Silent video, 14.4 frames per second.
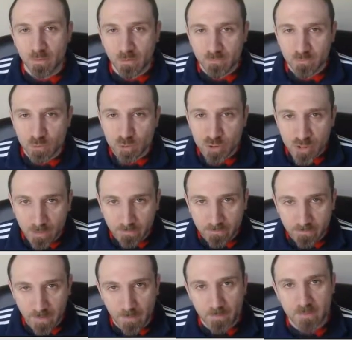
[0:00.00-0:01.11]
If you jump
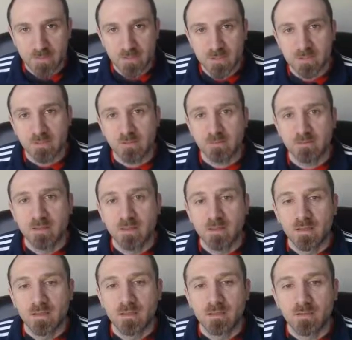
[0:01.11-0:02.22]
from that position,
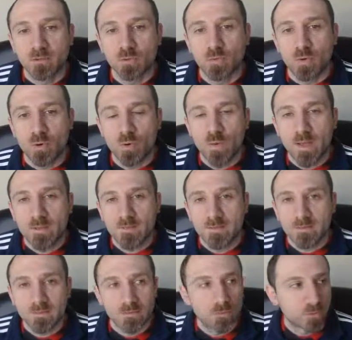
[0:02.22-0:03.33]

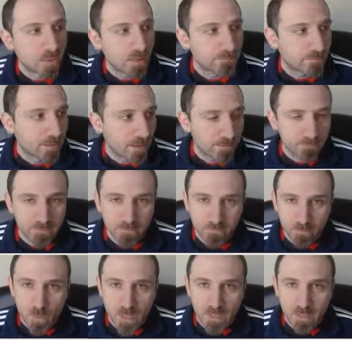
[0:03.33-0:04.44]
you'll cover every
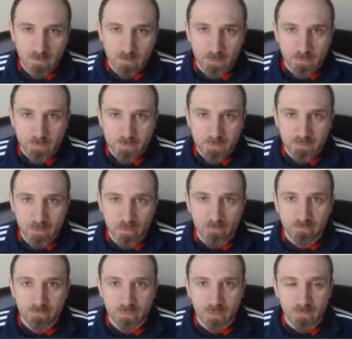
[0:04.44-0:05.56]
wake up option
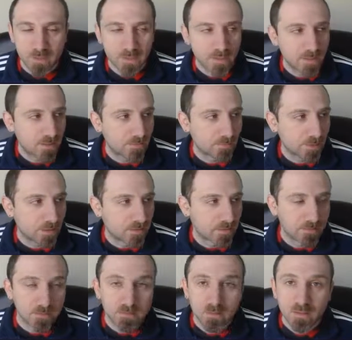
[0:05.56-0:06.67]
of them getting hit by
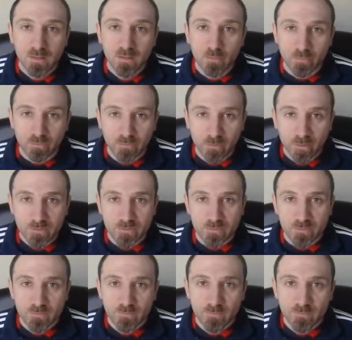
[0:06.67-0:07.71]
the reversal,